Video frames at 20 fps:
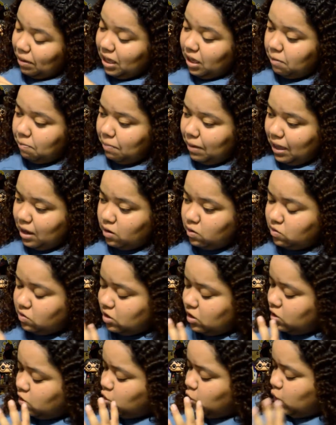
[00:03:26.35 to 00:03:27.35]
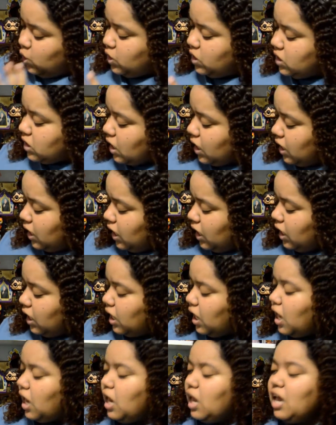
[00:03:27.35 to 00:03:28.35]
pink petals. It looks
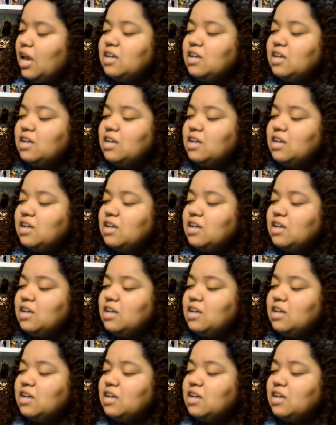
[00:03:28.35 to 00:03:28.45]
stunning.